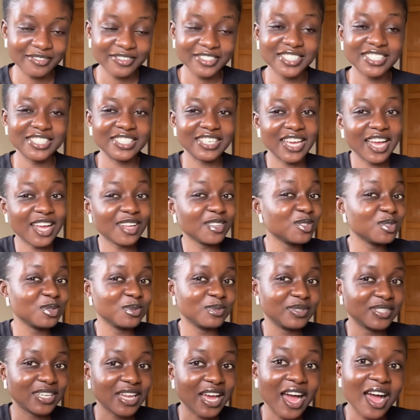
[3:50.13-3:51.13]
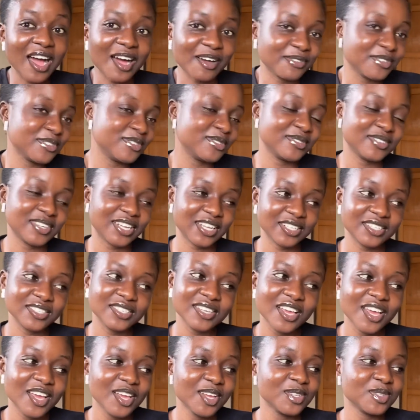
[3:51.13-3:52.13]
She has to be that half student.
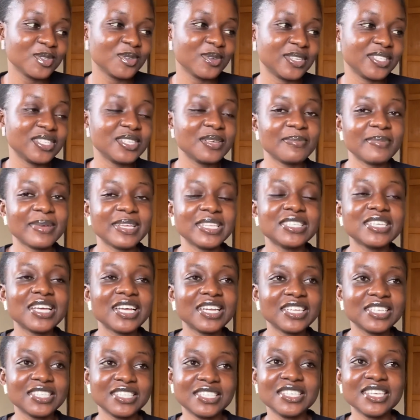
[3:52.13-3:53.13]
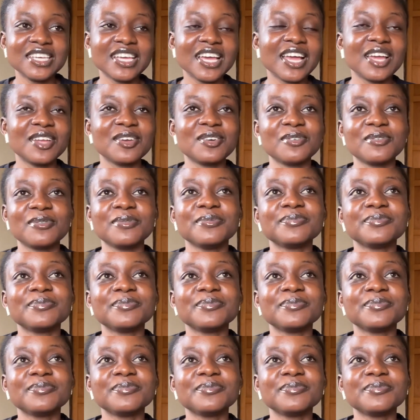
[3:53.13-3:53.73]
So it's a mentality kind of